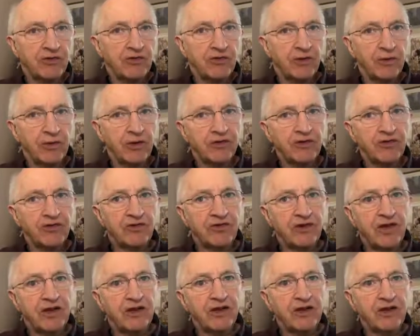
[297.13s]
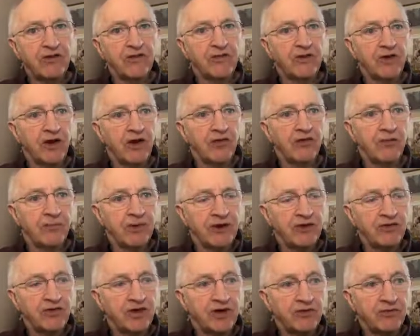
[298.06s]
to understand if the hiring
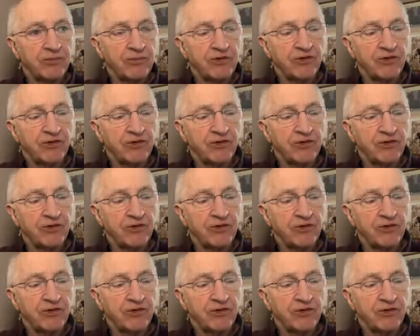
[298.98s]
manager has